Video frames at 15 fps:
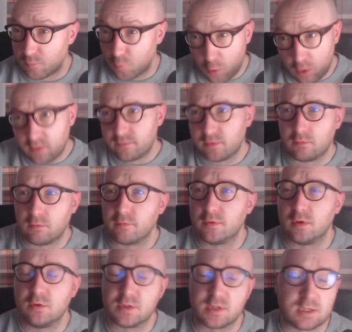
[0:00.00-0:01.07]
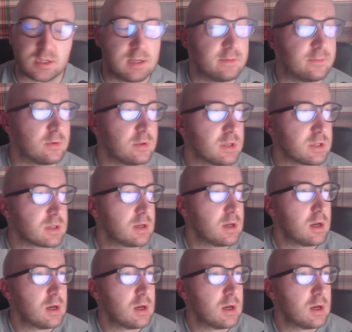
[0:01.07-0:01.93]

And one of the reviews actually for this